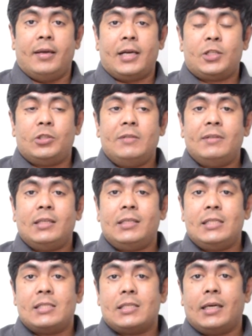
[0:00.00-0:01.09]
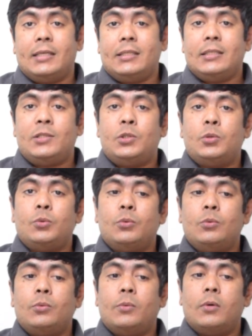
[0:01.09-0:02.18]
Actually, when I decided
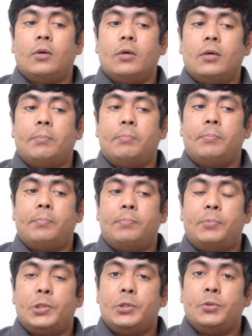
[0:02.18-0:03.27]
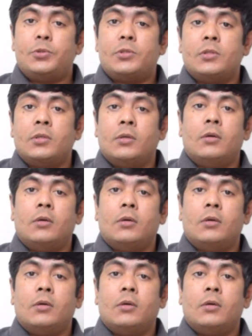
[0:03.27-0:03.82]
to produce